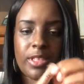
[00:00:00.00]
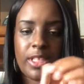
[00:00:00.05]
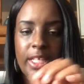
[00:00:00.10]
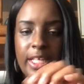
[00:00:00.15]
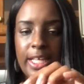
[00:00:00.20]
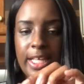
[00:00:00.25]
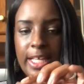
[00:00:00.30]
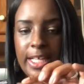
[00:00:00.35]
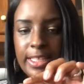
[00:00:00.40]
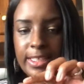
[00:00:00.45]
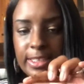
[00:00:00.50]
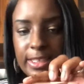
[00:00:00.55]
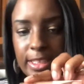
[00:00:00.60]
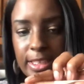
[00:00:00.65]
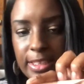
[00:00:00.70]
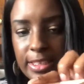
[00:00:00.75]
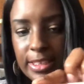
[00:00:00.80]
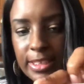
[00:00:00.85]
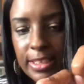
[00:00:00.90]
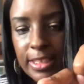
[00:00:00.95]
Yes,
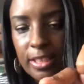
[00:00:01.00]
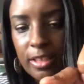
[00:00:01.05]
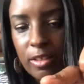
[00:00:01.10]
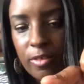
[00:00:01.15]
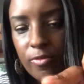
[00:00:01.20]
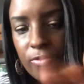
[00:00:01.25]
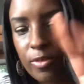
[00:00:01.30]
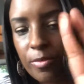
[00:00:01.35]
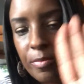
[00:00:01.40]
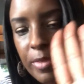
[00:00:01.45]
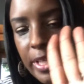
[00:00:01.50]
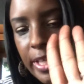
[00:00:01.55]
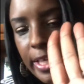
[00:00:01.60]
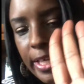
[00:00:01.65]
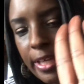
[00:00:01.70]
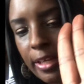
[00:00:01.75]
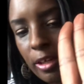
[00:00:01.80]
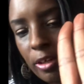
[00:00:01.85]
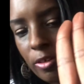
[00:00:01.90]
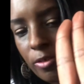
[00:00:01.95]
concealer from
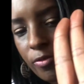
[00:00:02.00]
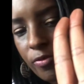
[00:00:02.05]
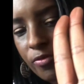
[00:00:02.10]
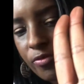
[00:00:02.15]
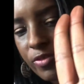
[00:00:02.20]
e.l.f.